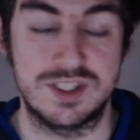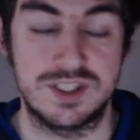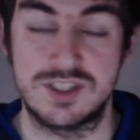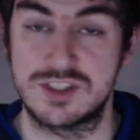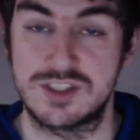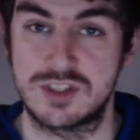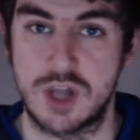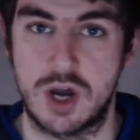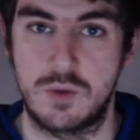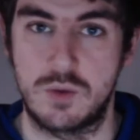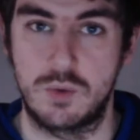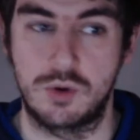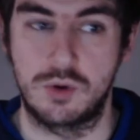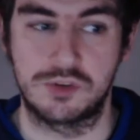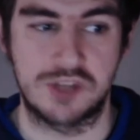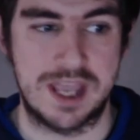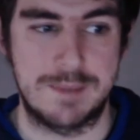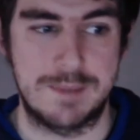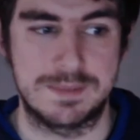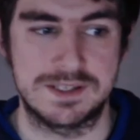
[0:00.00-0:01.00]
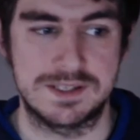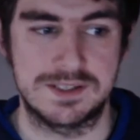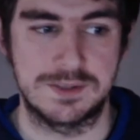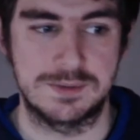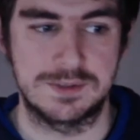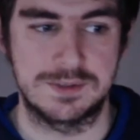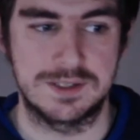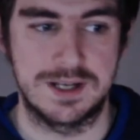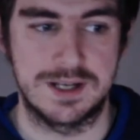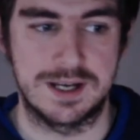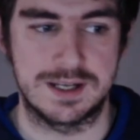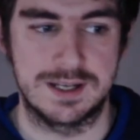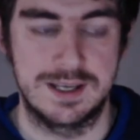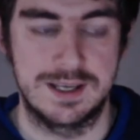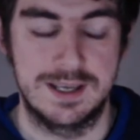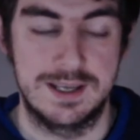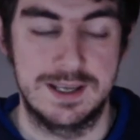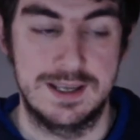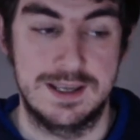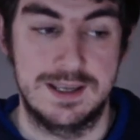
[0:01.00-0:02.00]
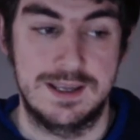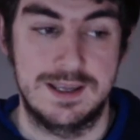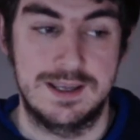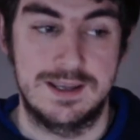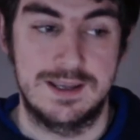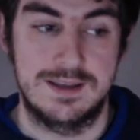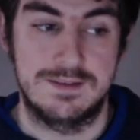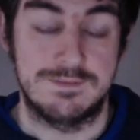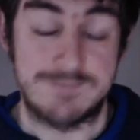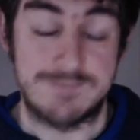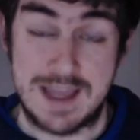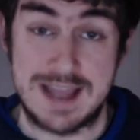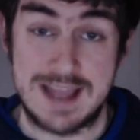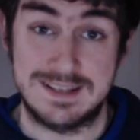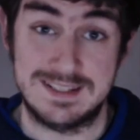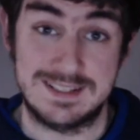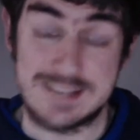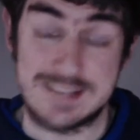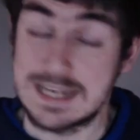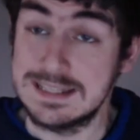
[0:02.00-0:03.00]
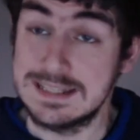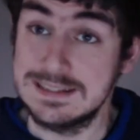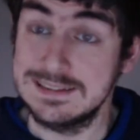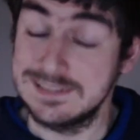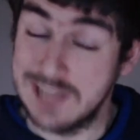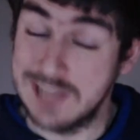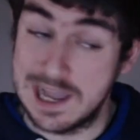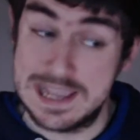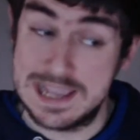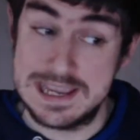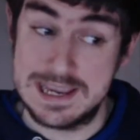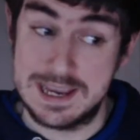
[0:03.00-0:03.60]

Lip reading: Star Wars Episode 9. Fans didn't like